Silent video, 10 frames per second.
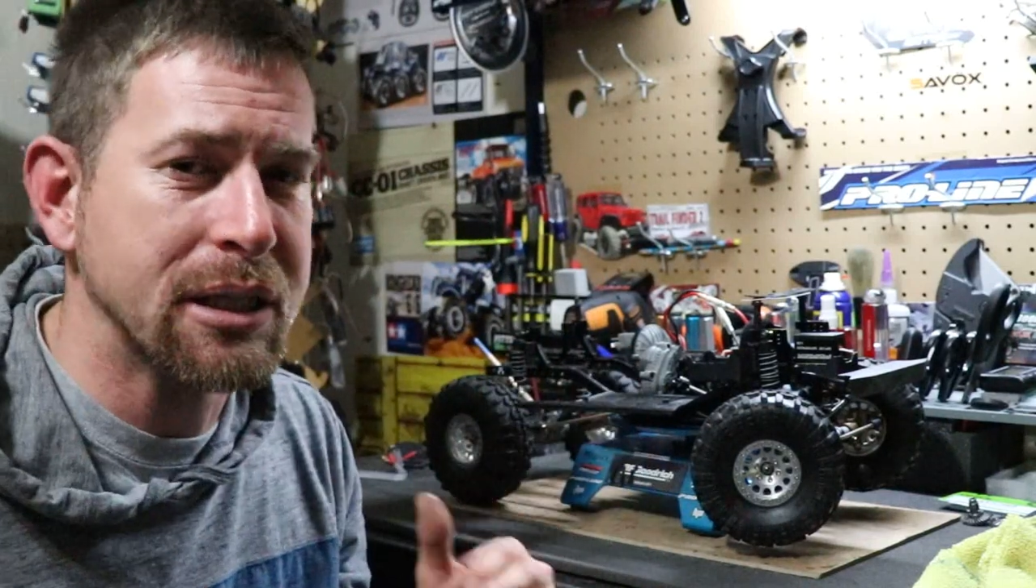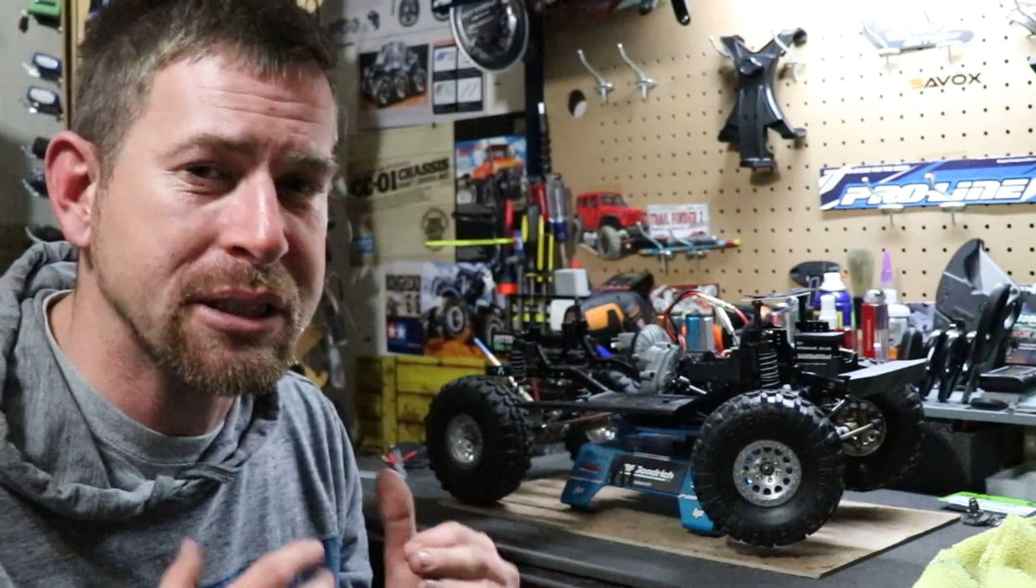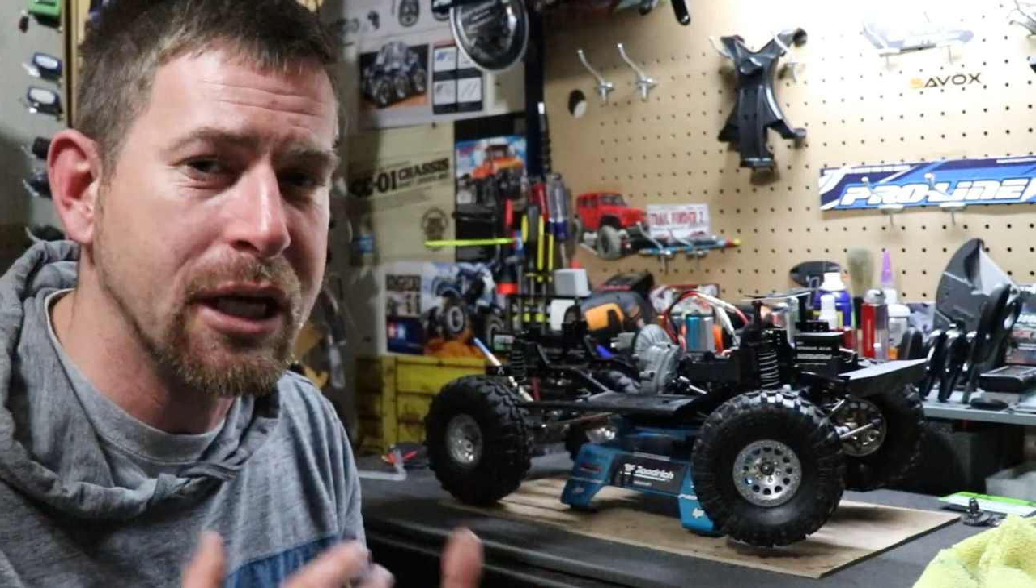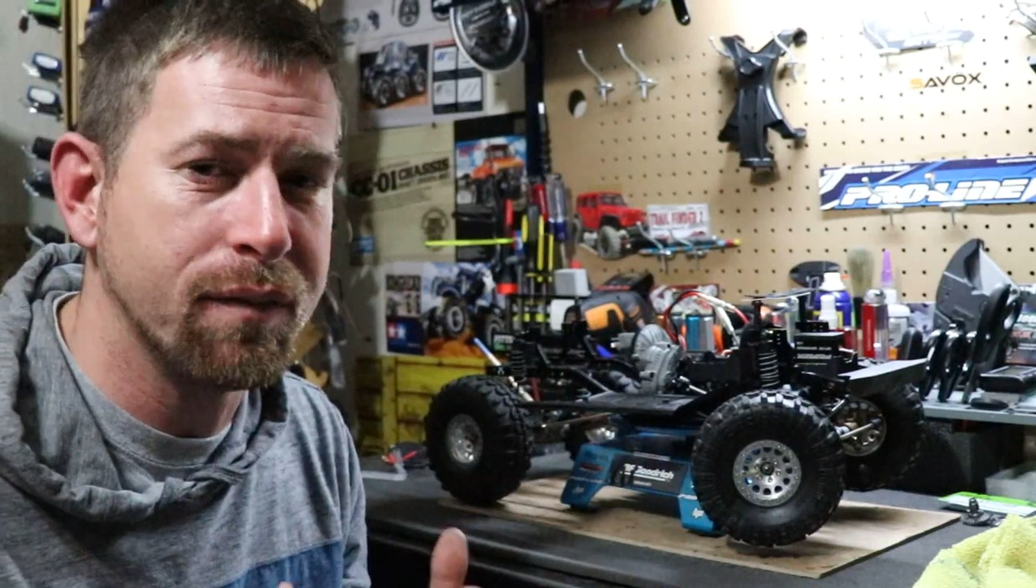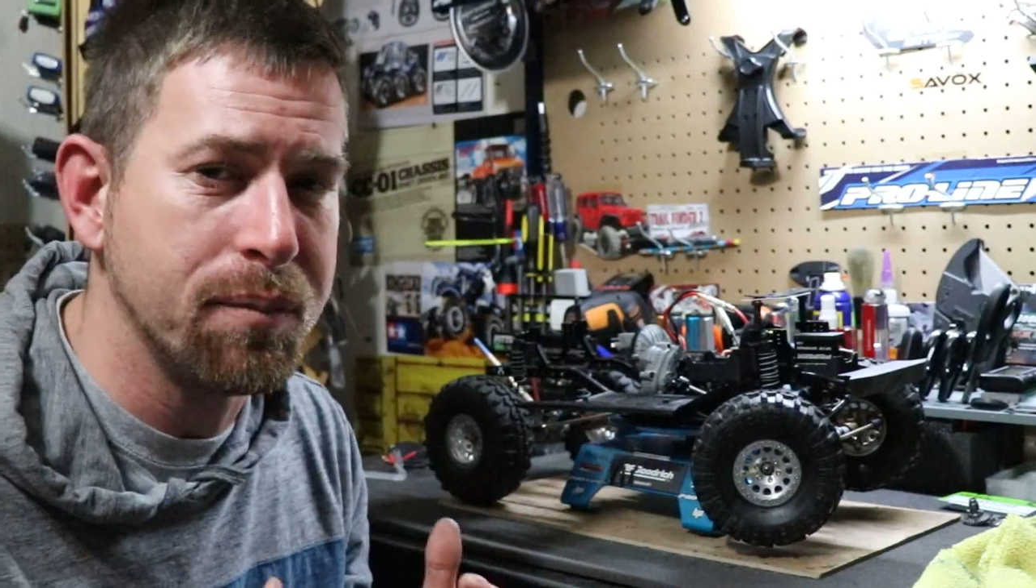
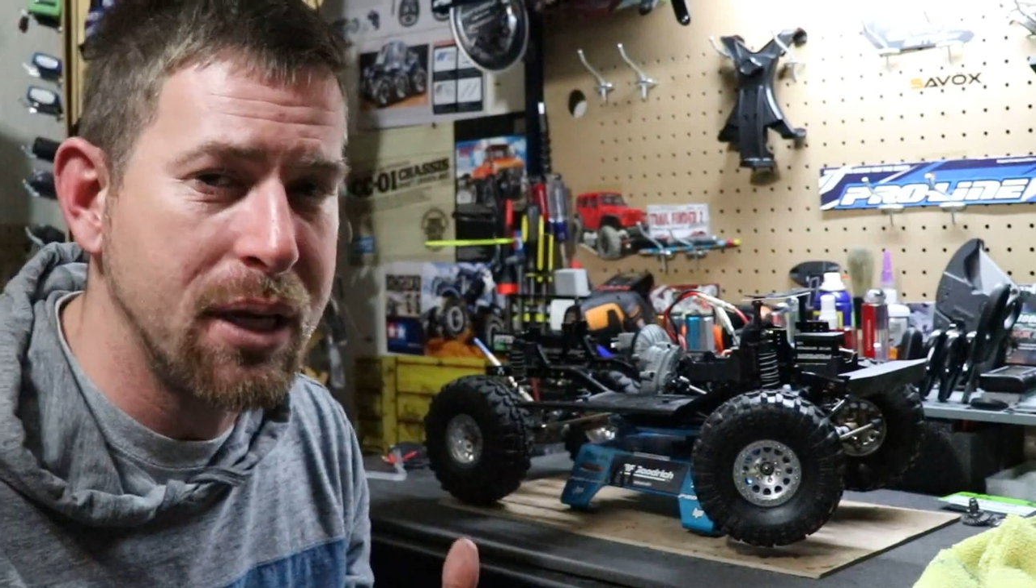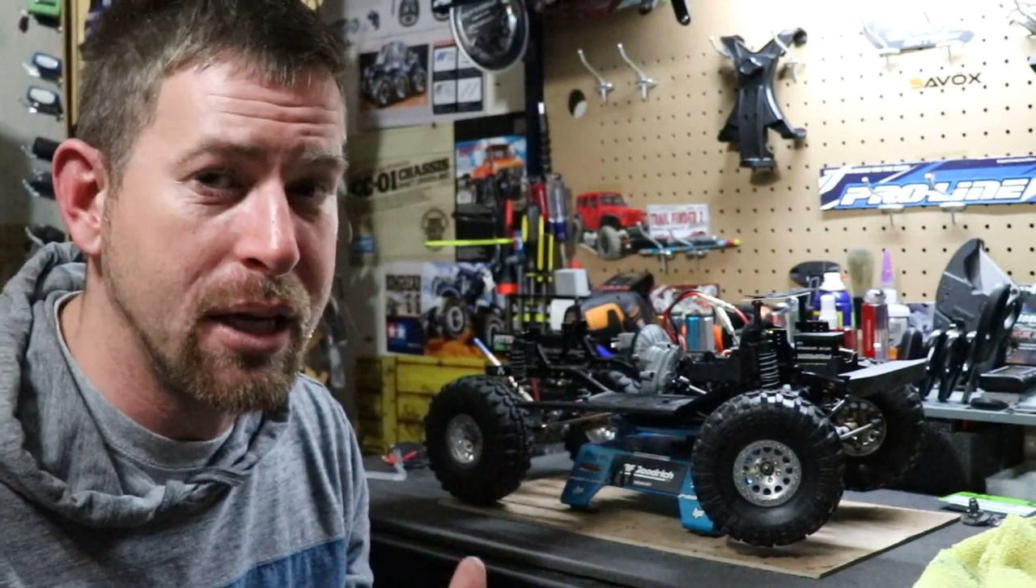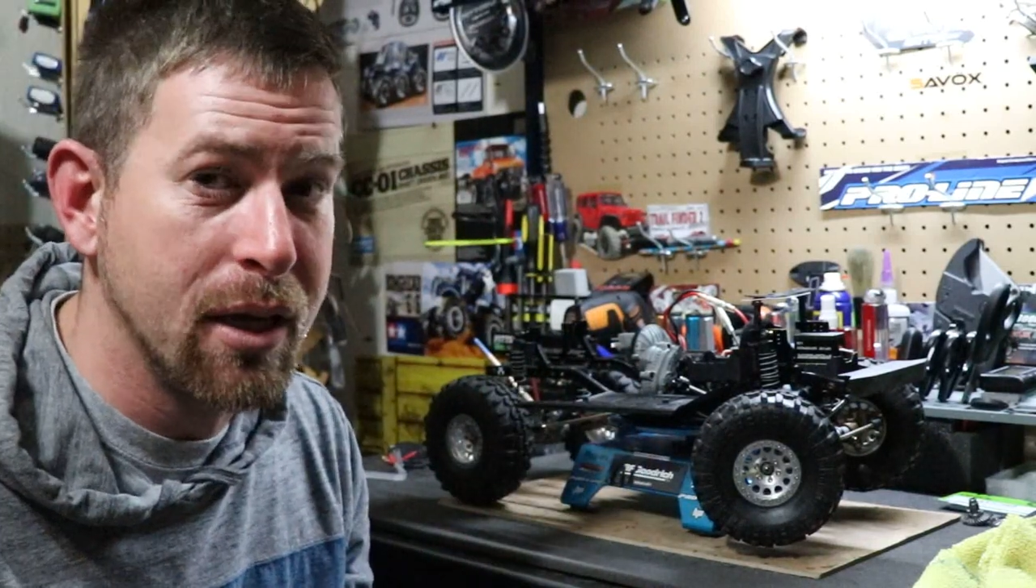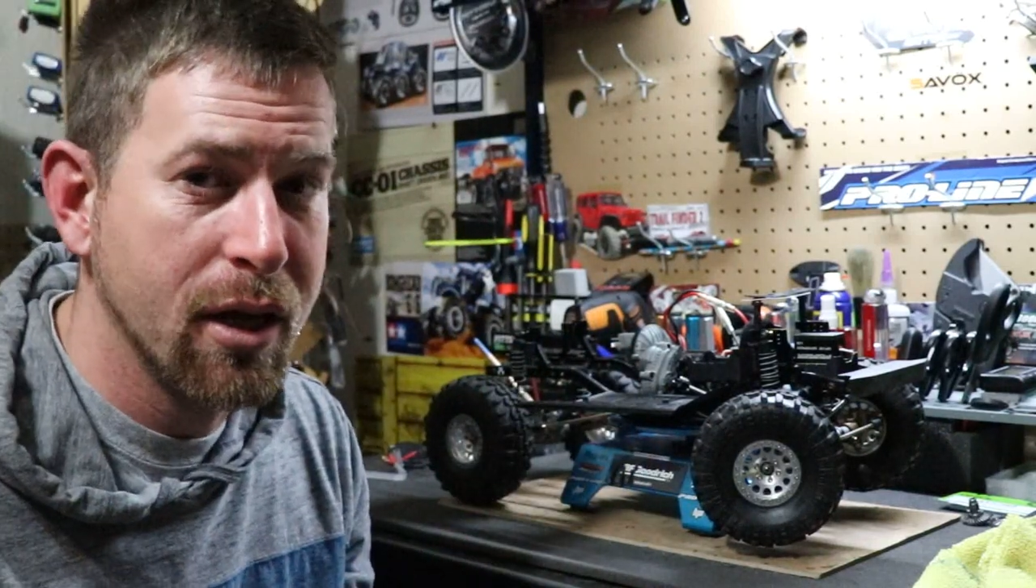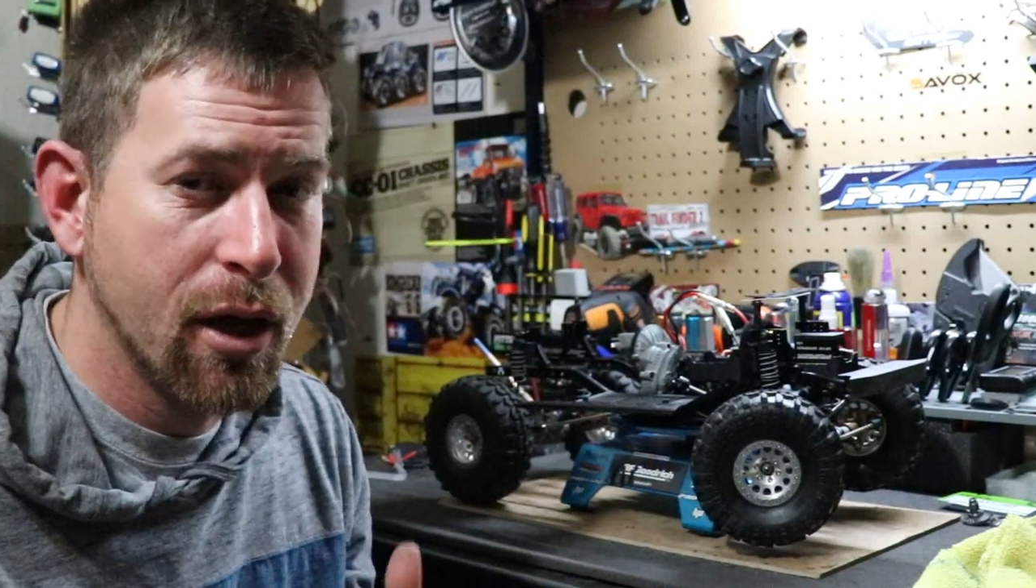that's giving
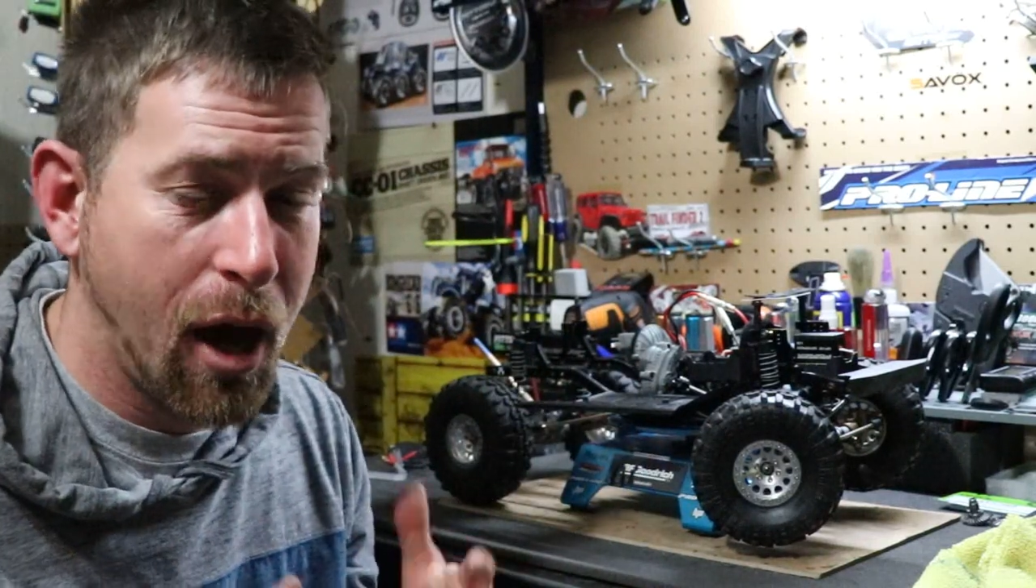me